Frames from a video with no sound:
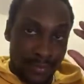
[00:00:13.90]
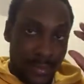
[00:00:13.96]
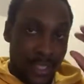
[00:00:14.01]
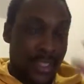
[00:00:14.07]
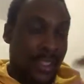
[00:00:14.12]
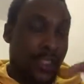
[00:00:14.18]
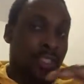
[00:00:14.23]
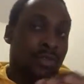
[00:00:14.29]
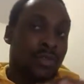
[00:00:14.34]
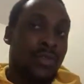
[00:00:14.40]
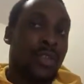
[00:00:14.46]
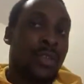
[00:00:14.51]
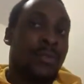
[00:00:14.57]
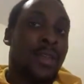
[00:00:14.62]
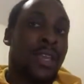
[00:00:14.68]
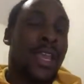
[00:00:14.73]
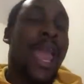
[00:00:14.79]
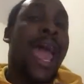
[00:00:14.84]
this is going
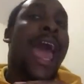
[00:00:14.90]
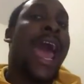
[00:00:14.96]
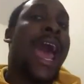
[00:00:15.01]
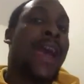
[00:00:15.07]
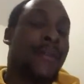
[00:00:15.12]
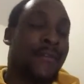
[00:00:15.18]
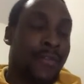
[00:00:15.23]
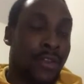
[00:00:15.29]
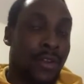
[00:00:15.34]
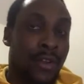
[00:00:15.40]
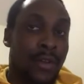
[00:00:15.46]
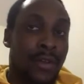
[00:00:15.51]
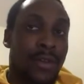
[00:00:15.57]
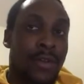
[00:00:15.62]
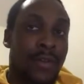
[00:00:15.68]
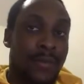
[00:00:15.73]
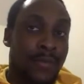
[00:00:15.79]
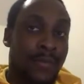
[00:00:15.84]
to be
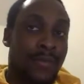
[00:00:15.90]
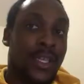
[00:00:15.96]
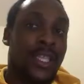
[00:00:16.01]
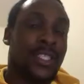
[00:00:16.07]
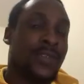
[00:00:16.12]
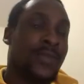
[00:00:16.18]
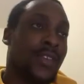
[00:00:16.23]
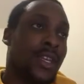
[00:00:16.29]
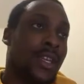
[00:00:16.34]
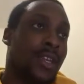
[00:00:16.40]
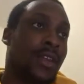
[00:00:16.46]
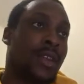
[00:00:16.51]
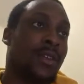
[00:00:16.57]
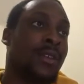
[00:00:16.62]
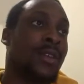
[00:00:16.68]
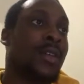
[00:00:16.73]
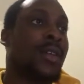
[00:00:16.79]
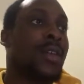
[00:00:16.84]
after this
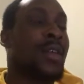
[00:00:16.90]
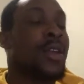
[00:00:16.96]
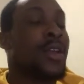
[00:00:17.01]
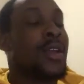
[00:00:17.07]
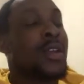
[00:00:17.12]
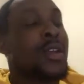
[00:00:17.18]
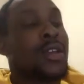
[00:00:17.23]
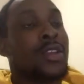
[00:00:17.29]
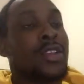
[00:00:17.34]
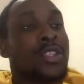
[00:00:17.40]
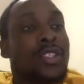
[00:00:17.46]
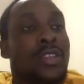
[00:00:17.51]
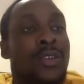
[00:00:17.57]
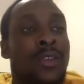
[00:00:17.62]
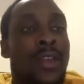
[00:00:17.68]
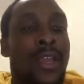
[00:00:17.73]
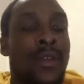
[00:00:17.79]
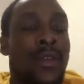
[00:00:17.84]
video.
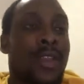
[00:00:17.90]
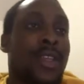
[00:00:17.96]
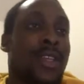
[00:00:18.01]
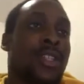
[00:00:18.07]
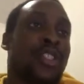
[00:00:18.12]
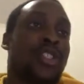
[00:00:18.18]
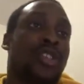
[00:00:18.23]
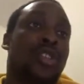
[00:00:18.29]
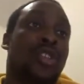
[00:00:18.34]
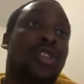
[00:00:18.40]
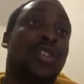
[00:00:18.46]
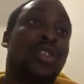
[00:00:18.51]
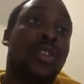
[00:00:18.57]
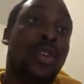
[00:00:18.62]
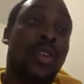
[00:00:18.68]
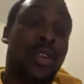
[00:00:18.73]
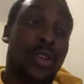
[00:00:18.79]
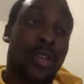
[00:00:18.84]
So here it is, the
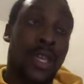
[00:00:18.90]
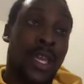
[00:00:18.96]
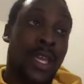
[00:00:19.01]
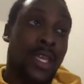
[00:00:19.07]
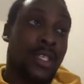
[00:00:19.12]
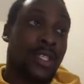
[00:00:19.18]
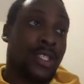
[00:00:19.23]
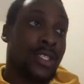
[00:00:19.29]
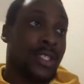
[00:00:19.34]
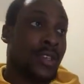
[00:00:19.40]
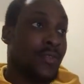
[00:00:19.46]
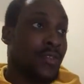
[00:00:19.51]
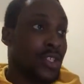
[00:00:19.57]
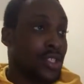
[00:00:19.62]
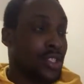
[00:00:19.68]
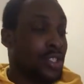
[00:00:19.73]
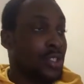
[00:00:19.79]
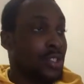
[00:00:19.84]
New York Knicks
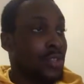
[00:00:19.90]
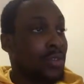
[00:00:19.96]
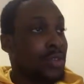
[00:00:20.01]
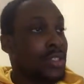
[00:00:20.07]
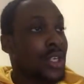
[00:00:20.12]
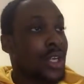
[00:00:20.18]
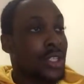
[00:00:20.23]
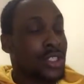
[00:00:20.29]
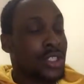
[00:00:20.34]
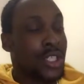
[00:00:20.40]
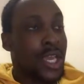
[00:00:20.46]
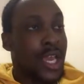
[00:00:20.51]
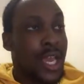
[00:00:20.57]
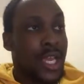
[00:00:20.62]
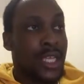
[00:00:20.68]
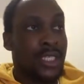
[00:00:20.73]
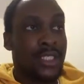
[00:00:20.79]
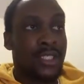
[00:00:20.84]
versus the Utah
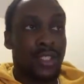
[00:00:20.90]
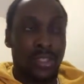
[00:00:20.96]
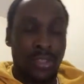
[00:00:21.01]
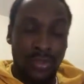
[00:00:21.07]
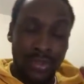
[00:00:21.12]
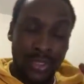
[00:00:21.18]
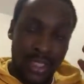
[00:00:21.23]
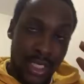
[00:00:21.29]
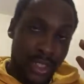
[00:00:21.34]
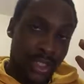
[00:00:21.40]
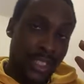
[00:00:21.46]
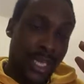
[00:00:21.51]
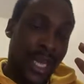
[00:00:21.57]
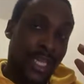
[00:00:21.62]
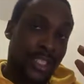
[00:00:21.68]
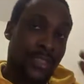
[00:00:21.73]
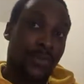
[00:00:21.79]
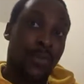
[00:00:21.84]
Jazz. The Utah
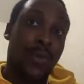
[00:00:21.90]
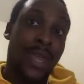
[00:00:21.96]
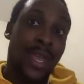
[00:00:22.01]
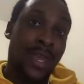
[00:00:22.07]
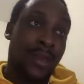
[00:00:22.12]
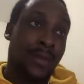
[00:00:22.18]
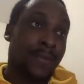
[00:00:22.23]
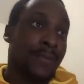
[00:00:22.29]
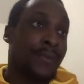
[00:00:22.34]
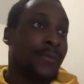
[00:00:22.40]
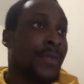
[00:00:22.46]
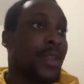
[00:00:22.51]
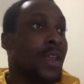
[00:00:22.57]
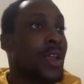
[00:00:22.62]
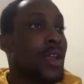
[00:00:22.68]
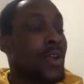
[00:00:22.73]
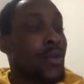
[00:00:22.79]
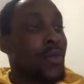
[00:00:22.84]
Jazz win
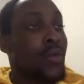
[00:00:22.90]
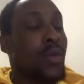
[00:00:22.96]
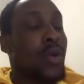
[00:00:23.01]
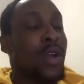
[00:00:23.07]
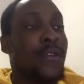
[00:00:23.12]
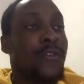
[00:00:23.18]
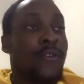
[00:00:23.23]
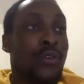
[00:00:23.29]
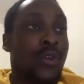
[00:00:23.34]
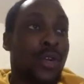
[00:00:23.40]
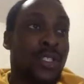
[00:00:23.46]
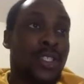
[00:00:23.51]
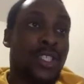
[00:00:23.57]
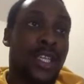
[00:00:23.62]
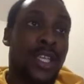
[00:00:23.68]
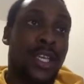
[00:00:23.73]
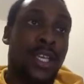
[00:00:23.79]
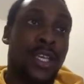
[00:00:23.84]

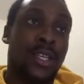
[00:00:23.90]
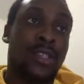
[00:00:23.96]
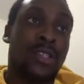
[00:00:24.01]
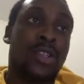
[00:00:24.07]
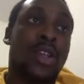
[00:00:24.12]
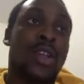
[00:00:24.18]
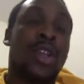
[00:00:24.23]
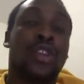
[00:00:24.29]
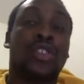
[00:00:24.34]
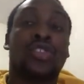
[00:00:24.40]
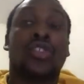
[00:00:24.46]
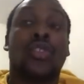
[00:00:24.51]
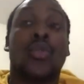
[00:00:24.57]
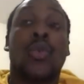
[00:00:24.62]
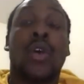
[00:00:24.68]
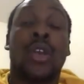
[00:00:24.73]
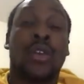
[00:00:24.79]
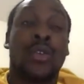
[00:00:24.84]
114
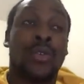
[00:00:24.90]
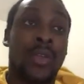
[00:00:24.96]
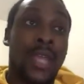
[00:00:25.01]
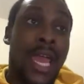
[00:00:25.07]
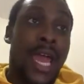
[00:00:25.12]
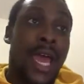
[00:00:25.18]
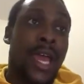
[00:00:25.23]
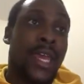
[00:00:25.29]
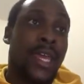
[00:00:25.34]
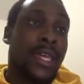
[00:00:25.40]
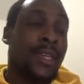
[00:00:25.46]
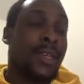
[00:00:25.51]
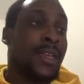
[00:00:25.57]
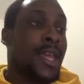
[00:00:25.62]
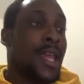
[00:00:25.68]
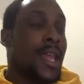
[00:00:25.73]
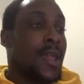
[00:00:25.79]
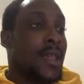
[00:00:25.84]
to 109.